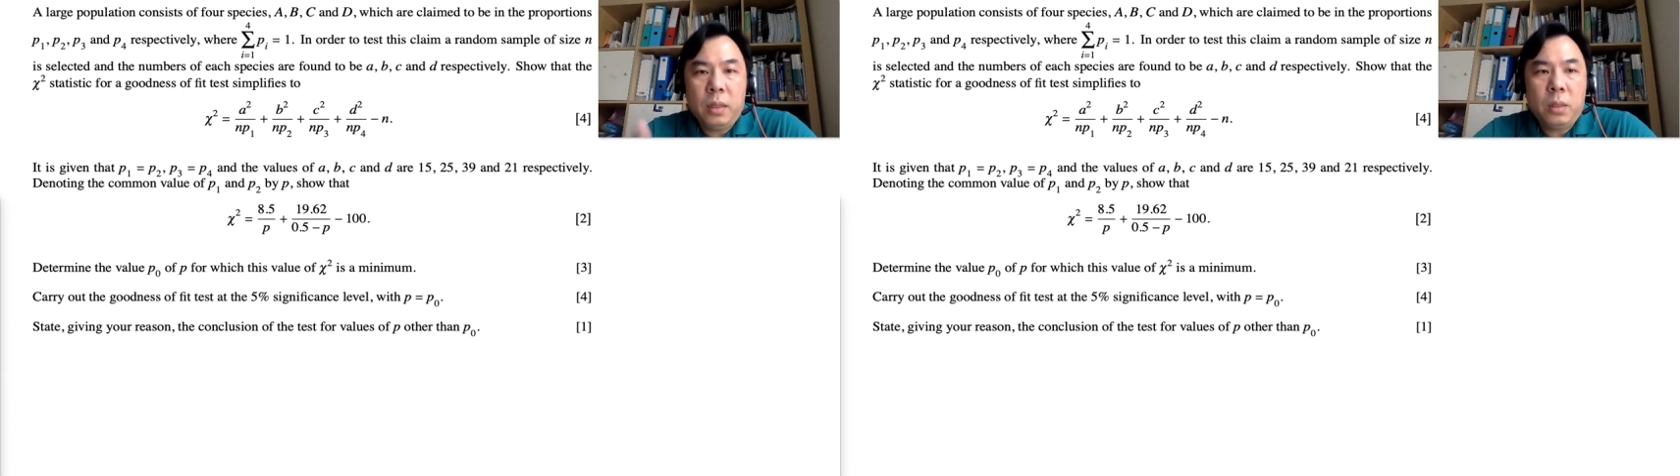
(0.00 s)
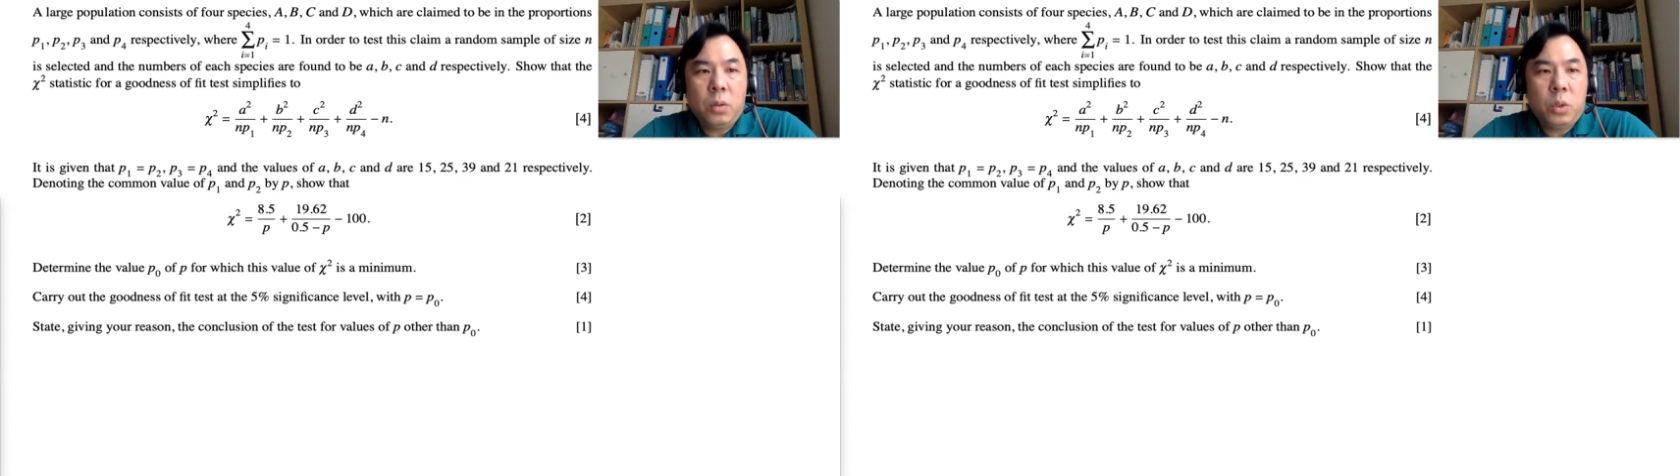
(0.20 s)

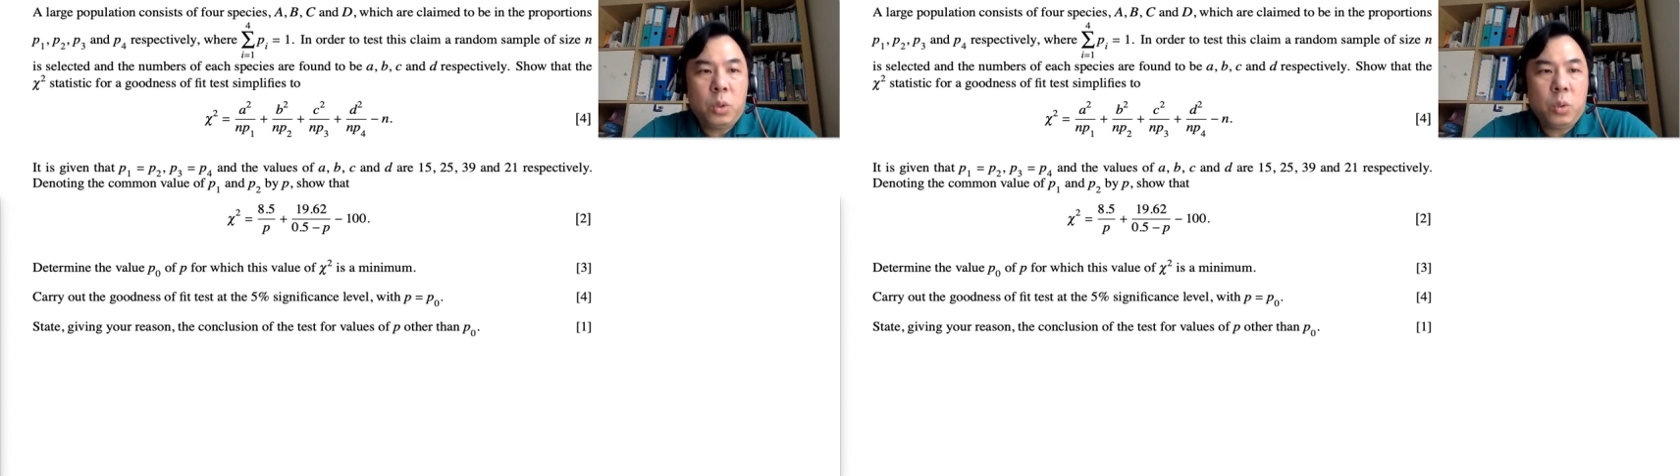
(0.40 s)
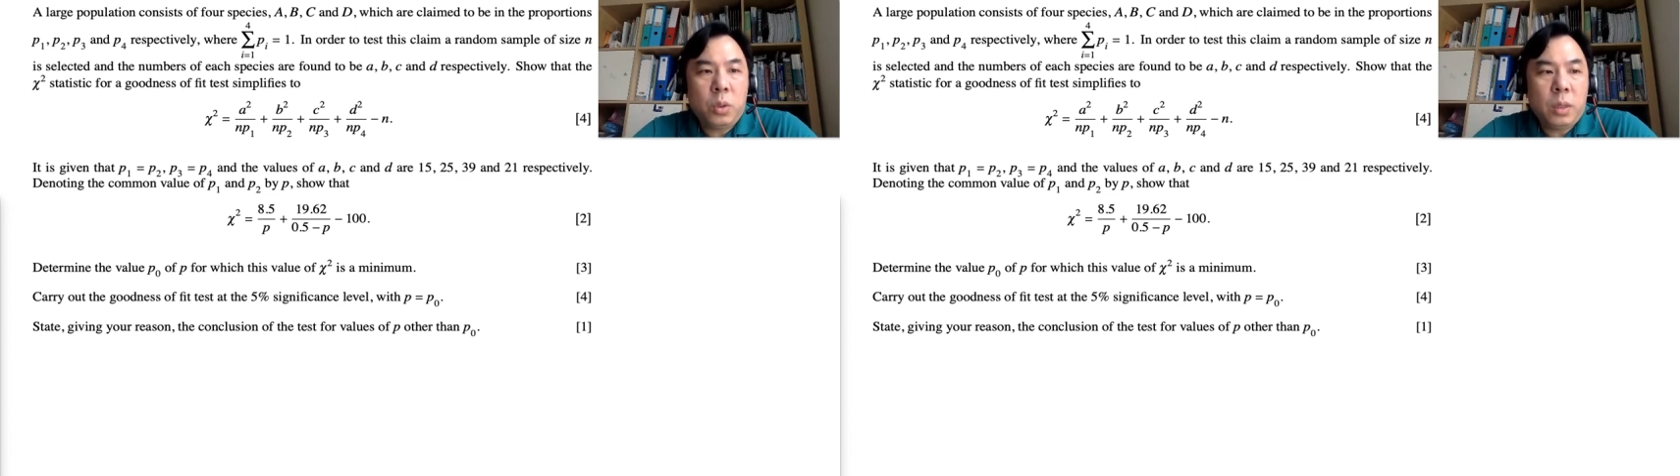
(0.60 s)
is to
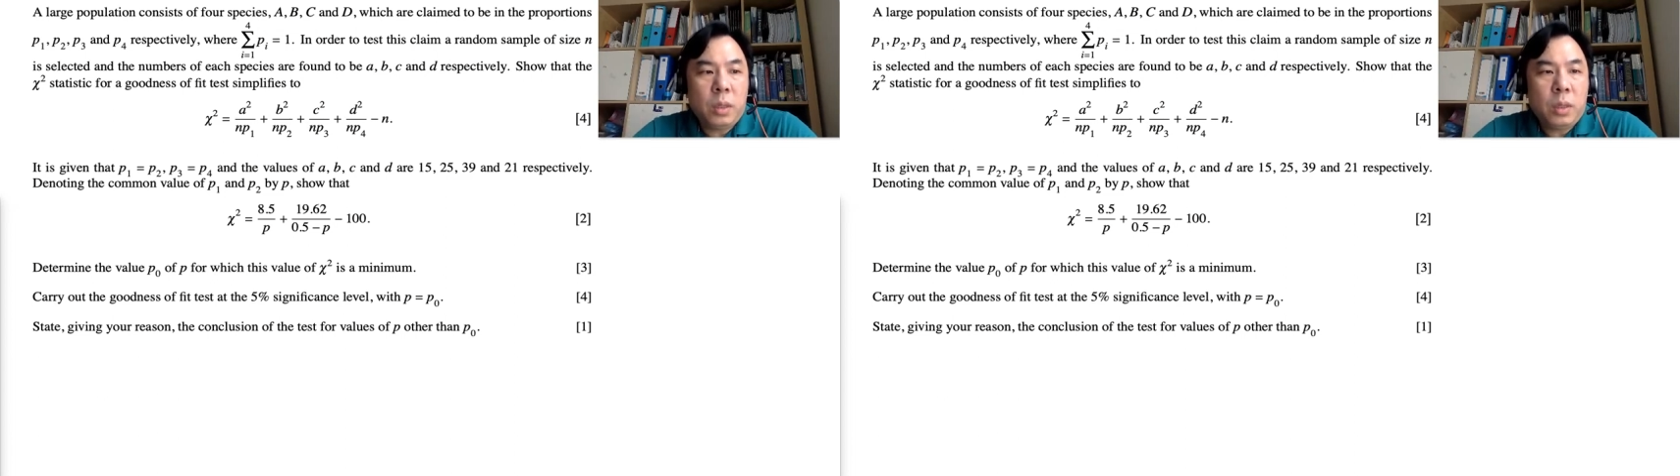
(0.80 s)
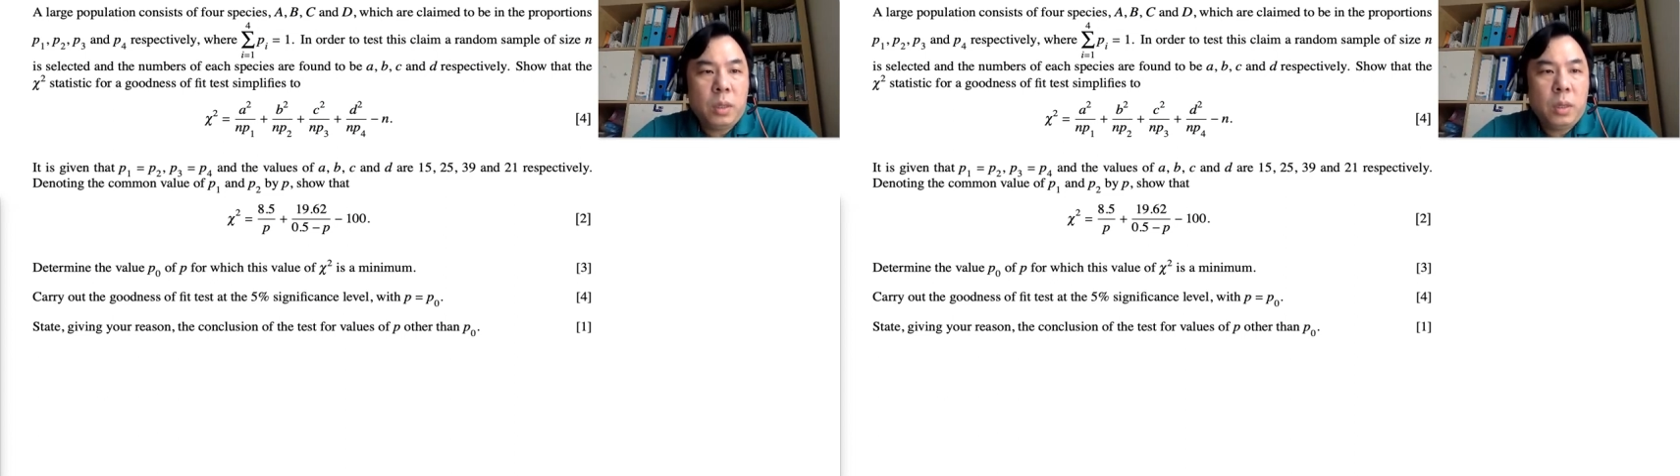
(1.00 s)
show that